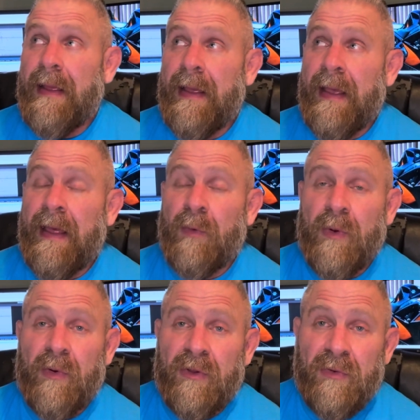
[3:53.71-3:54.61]
And
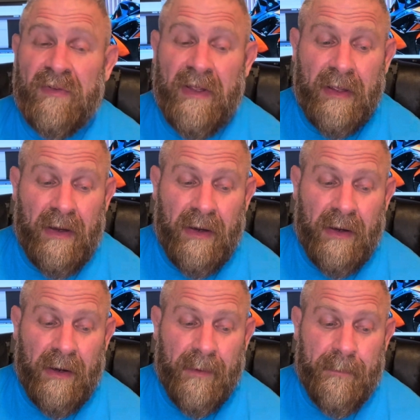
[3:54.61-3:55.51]
we were using
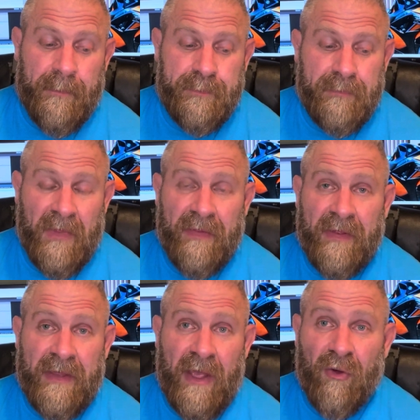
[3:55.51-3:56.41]

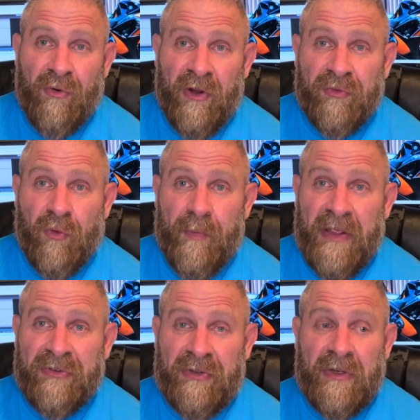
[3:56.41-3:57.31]
the Yale Crunch
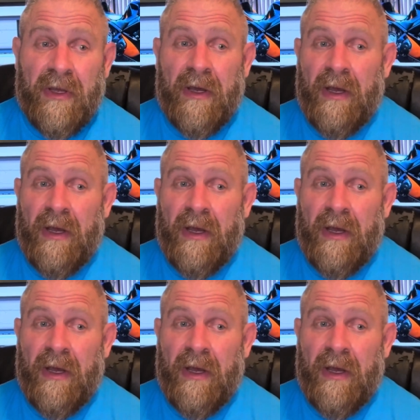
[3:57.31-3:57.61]
formation.